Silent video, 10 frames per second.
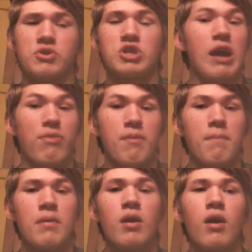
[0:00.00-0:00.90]
shot
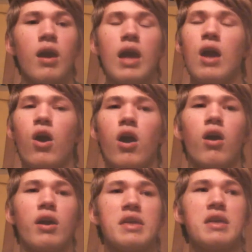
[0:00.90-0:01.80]
them.
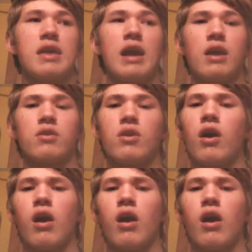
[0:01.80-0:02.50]
He can